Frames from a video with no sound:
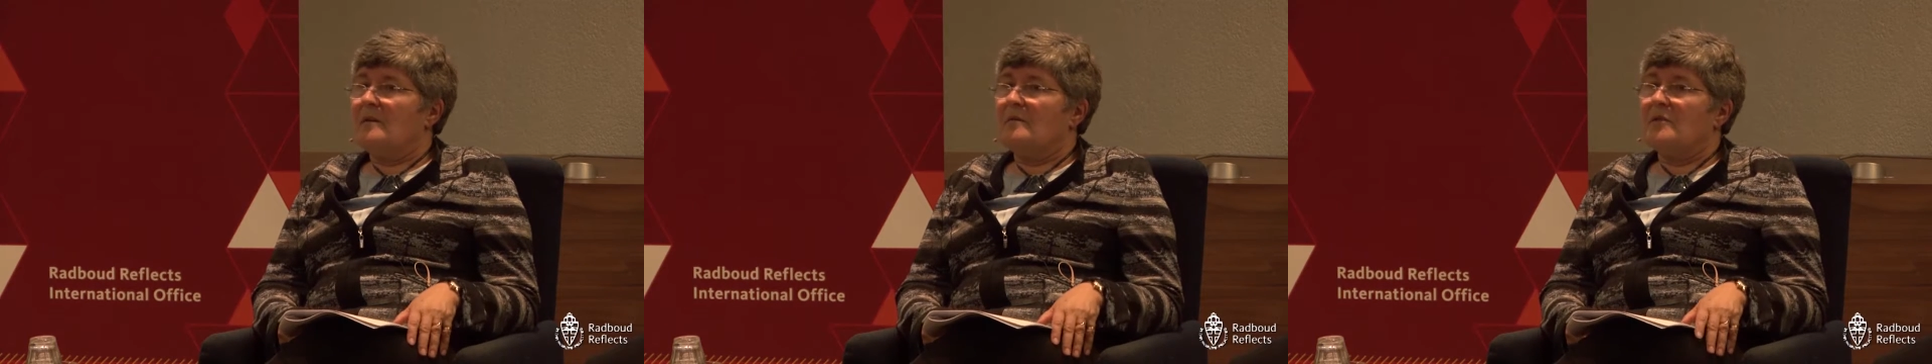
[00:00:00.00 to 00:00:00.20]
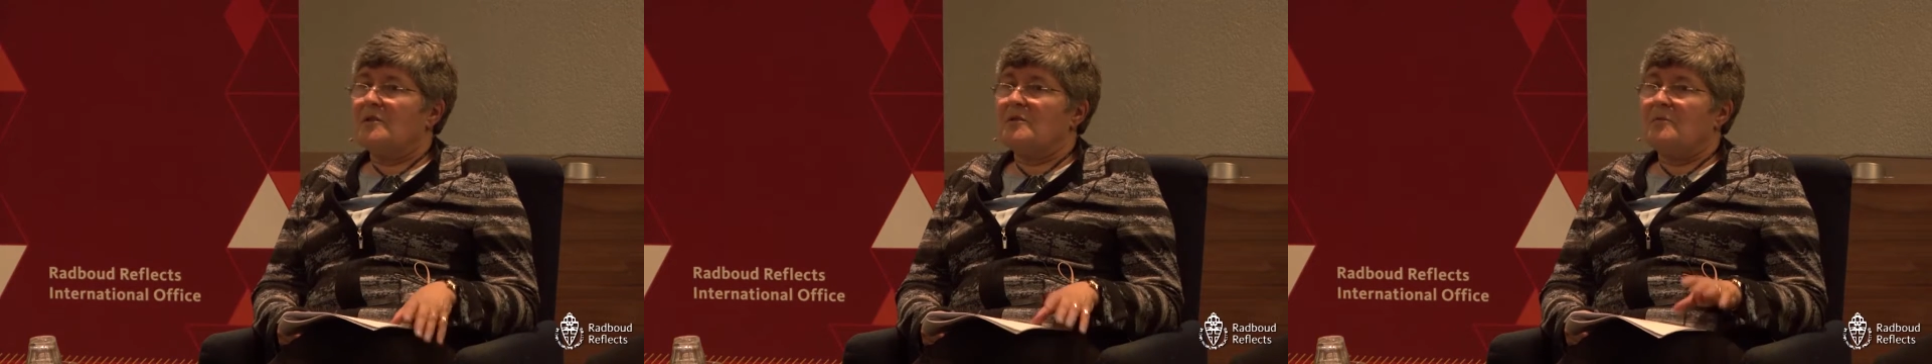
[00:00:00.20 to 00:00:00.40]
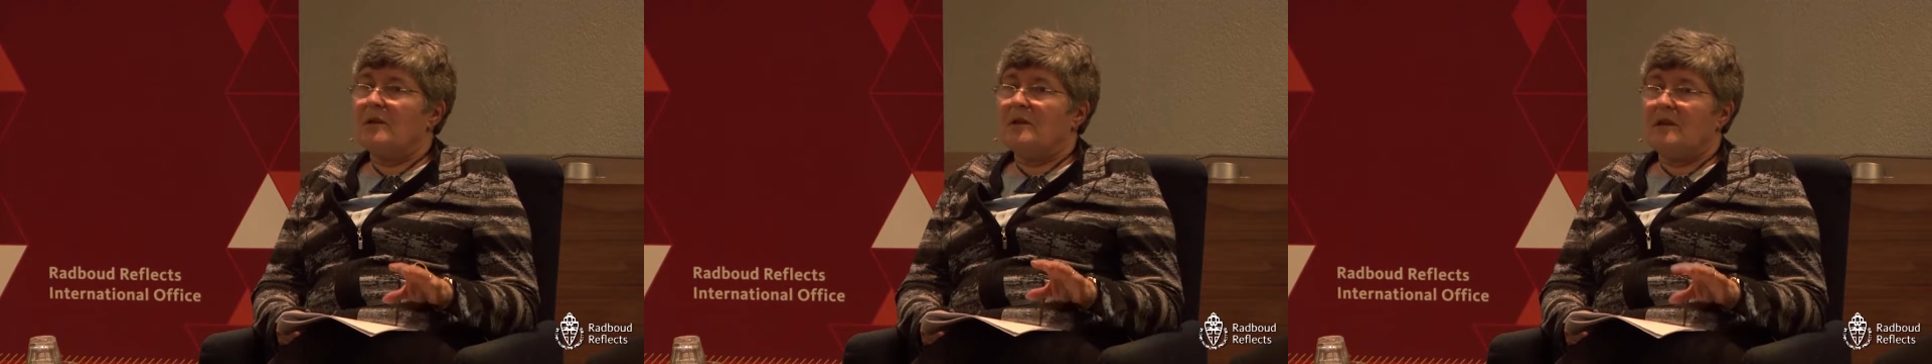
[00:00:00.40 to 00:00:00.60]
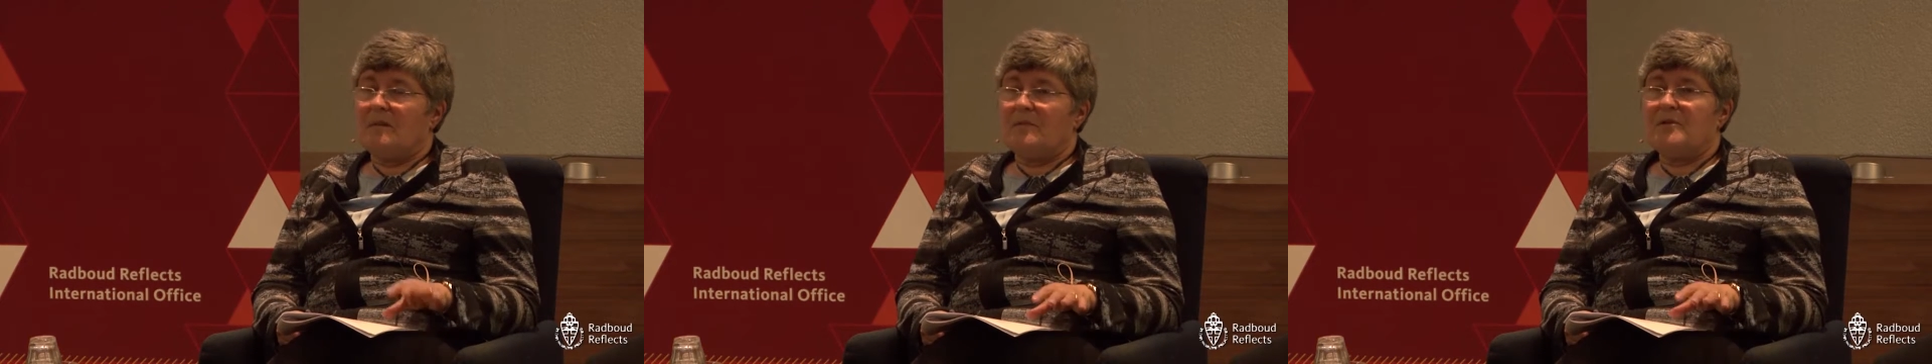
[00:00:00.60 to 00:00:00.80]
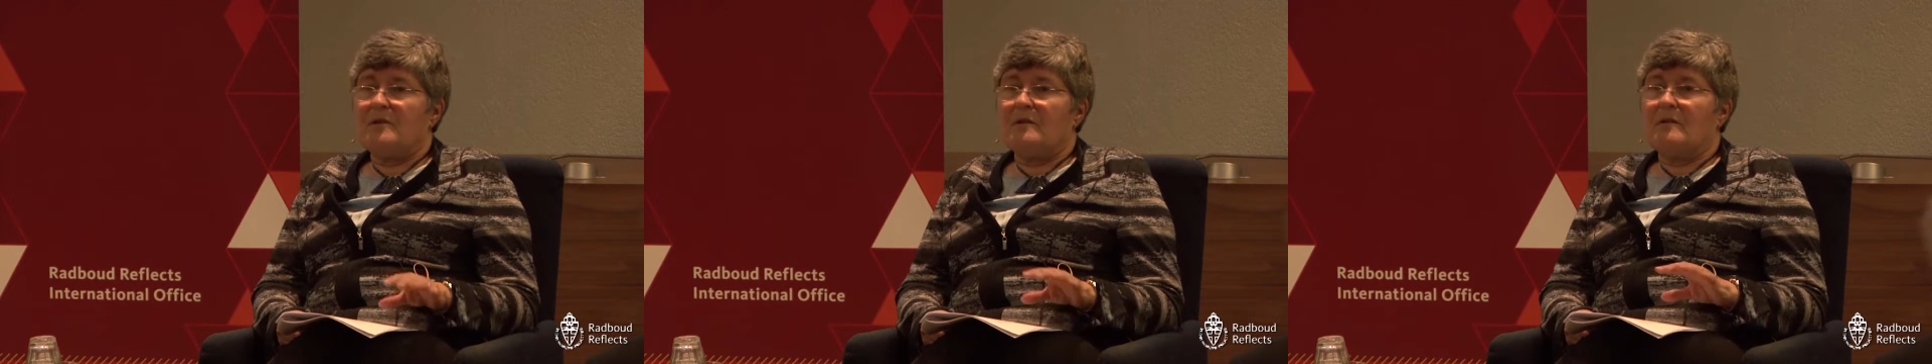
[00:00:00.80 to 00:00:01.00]
which made
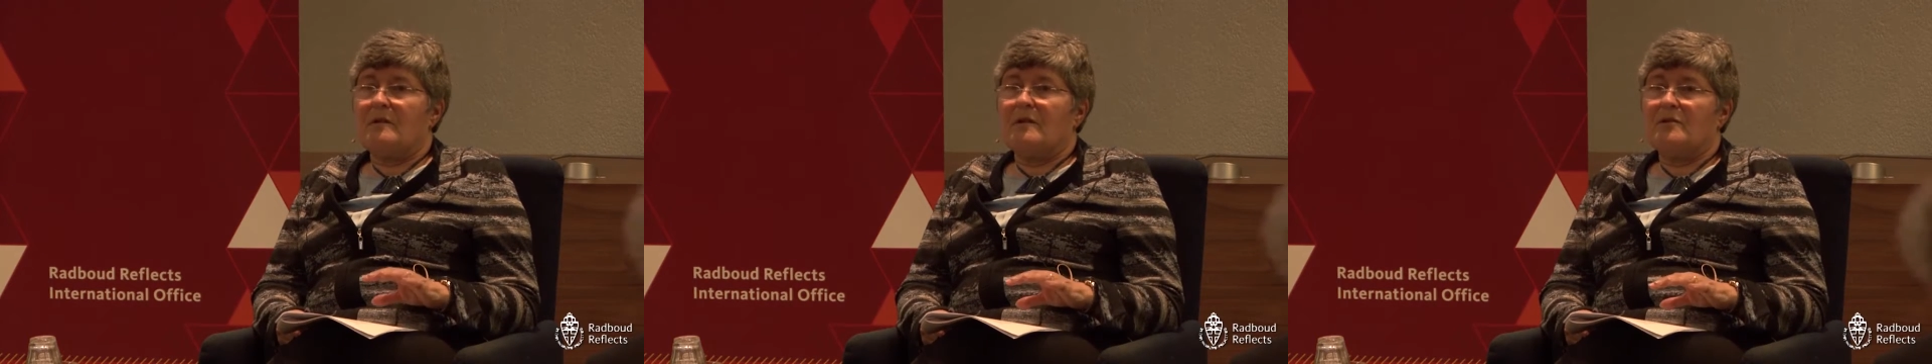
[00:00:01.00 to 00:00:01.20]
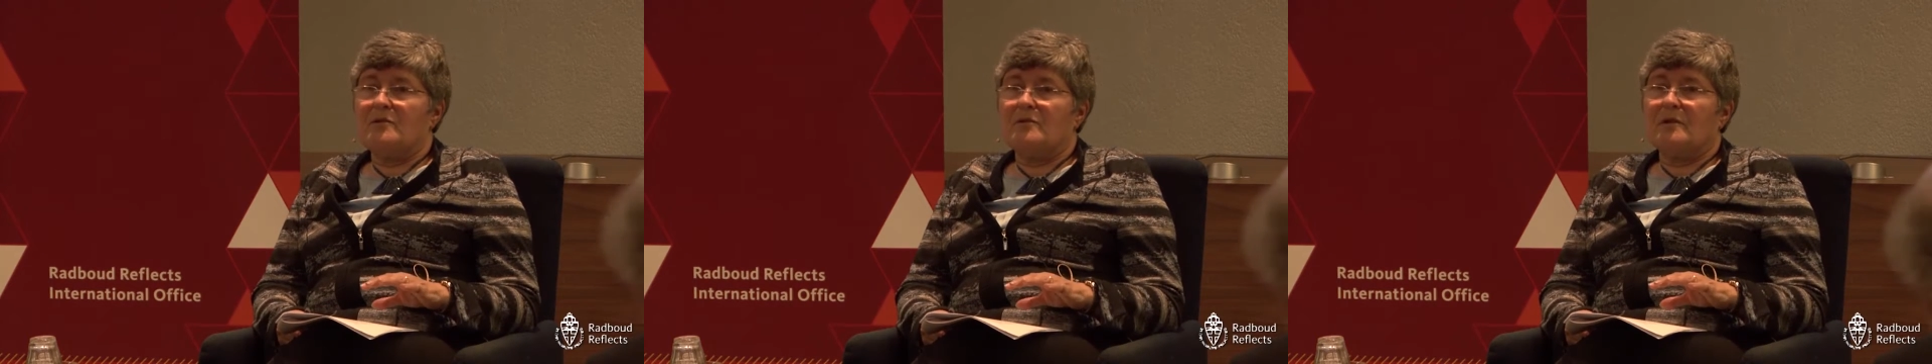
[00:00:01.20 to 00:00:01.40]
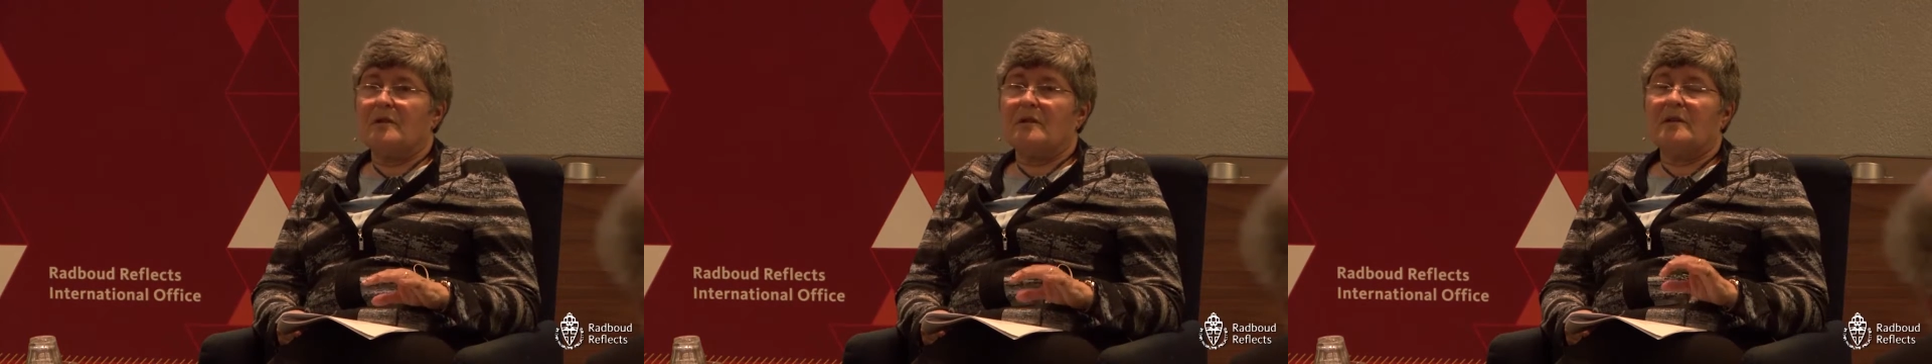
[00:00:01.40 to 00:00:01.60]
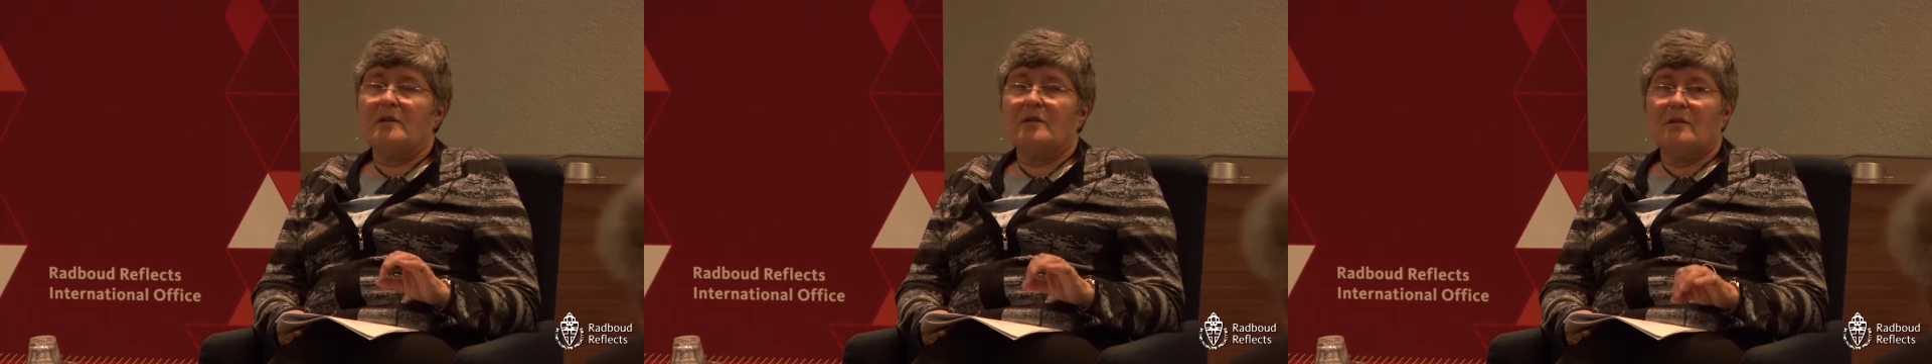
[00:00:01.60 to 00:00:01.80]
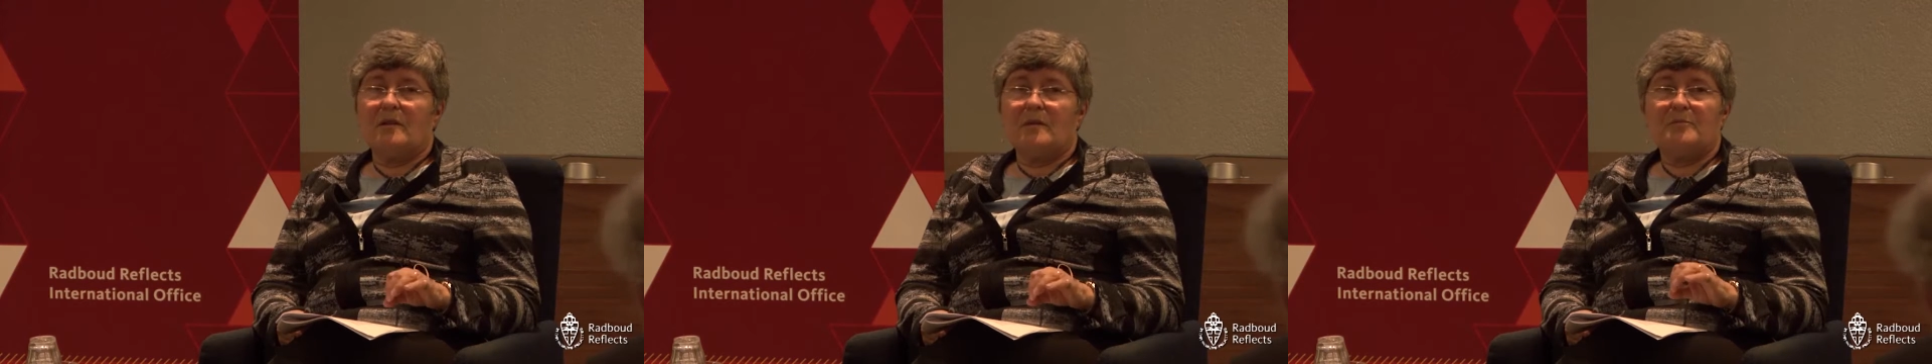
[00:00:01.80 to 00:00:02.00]
absolutely sure that
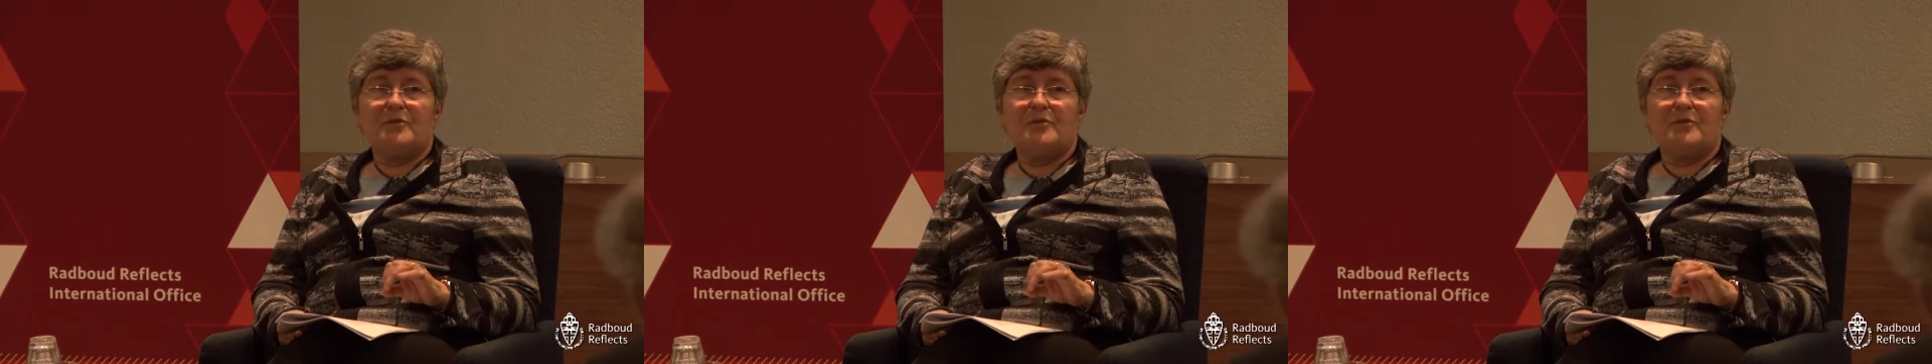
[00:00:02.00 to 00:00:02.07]
in all